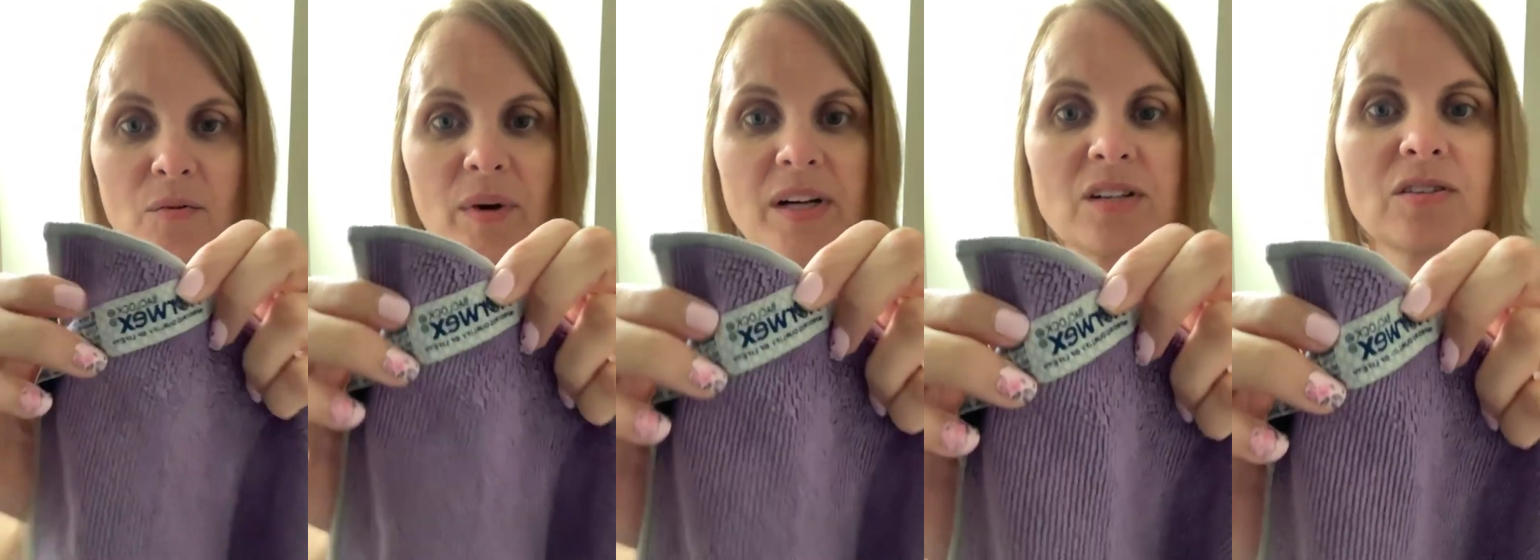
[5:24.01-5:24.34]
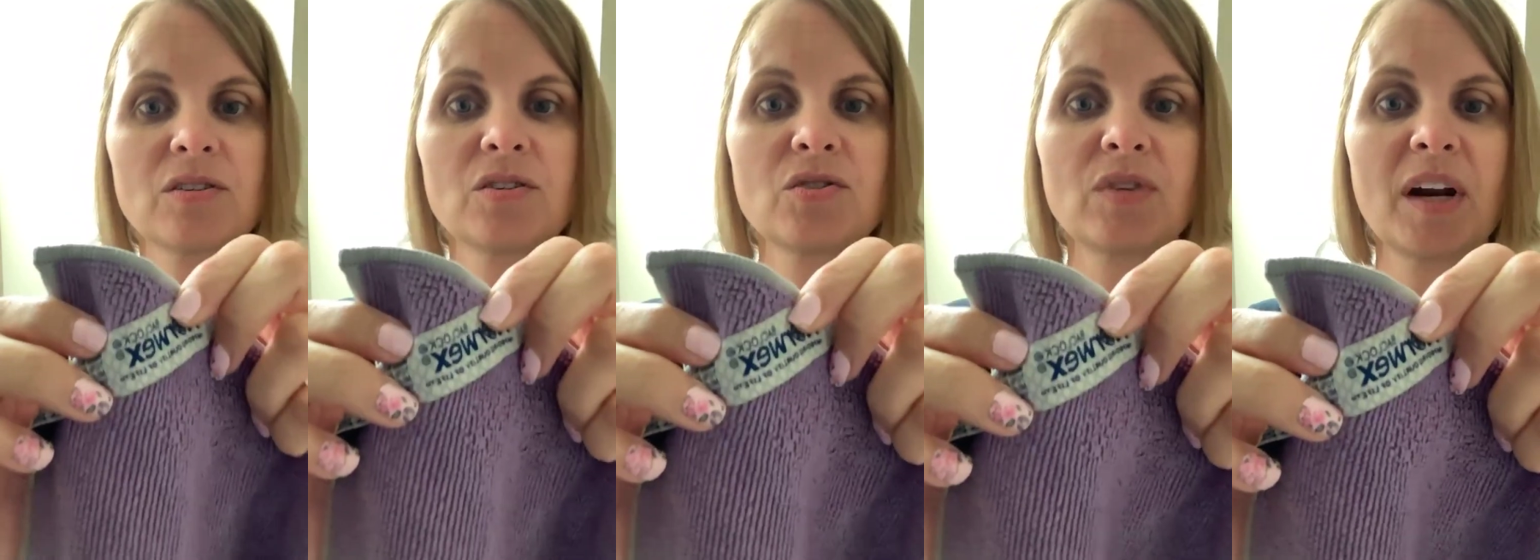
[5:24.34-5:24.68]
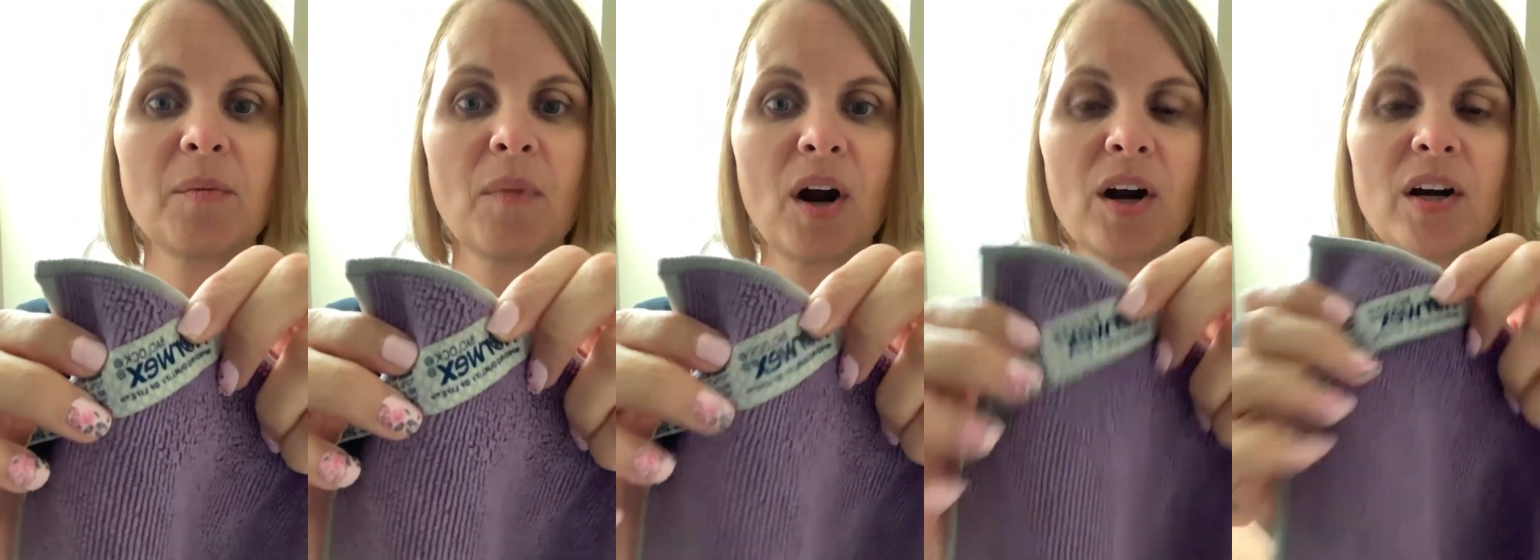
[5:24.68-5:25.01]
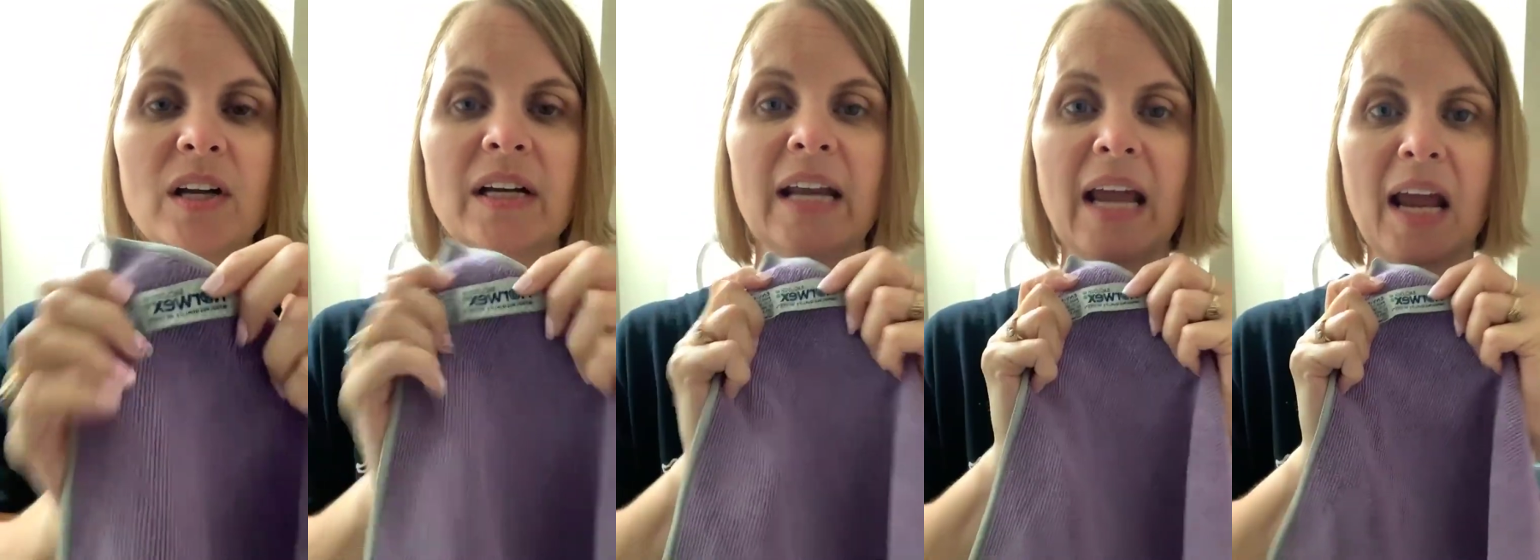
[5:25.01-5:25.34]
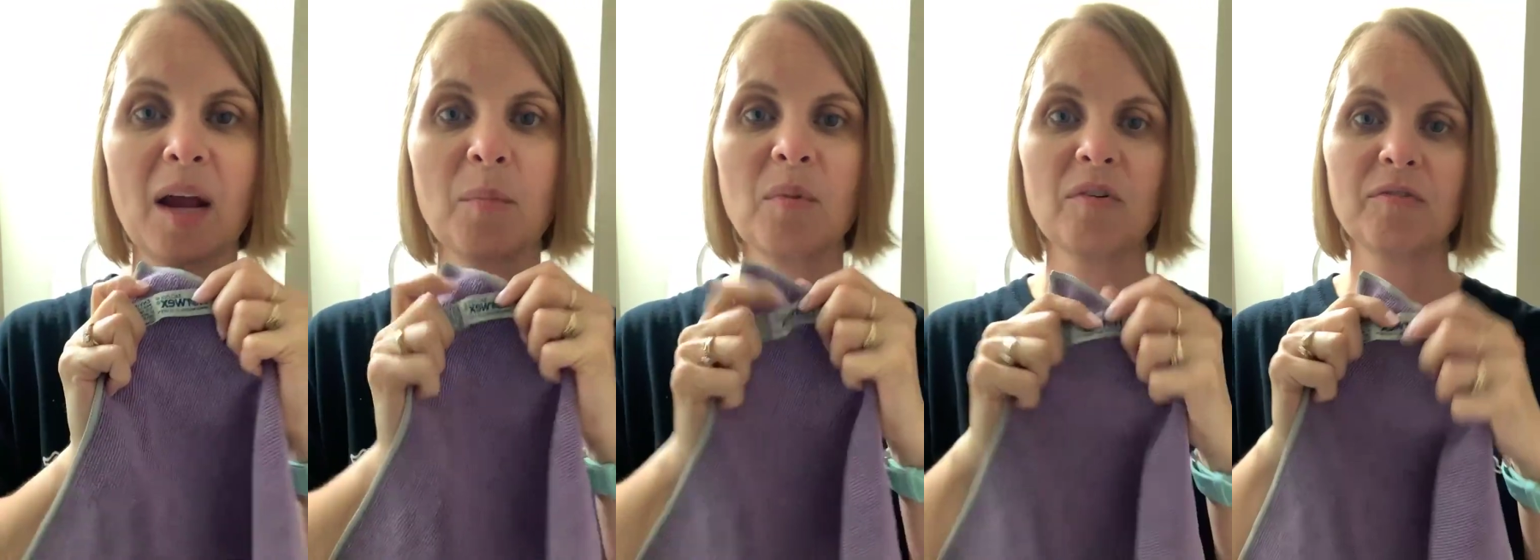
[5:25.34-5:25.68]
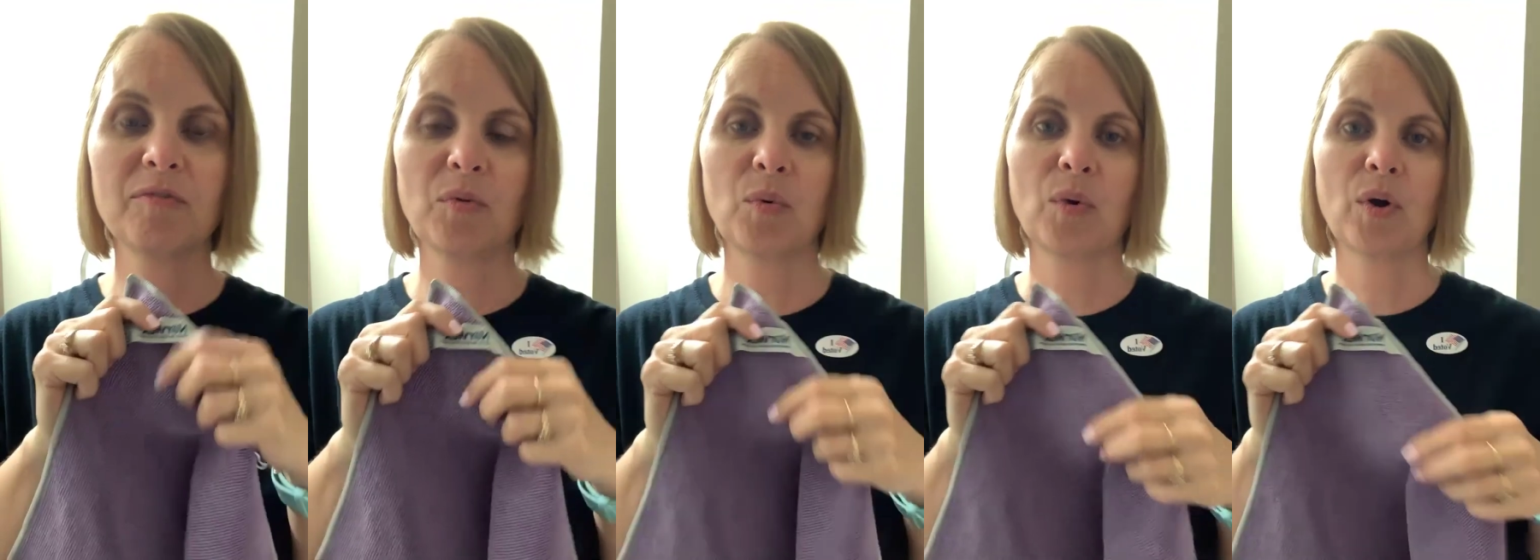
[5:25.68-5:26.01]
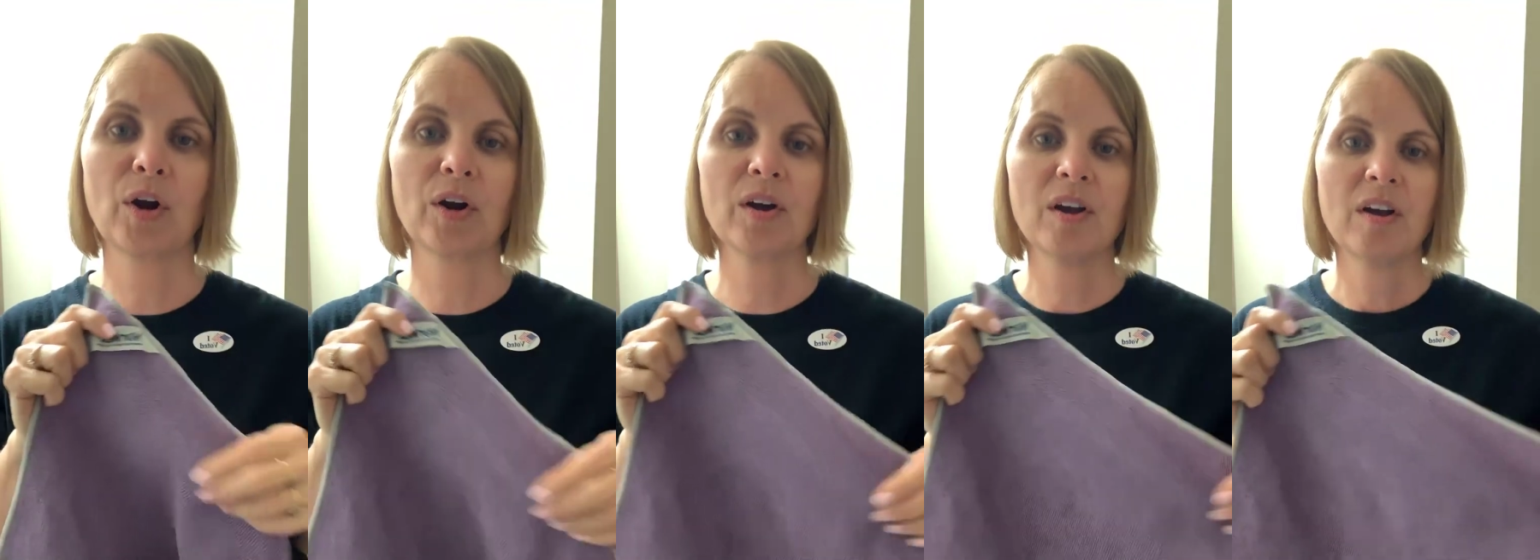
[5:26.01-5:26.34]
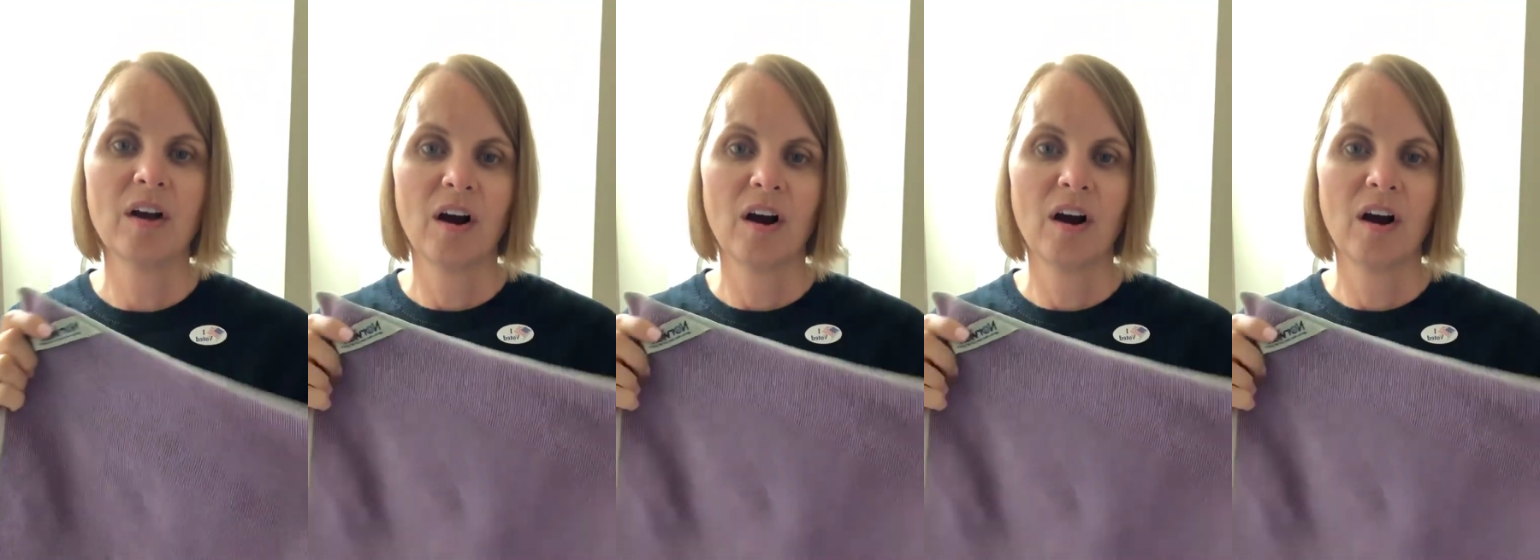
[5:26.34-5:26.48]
registered trademark name for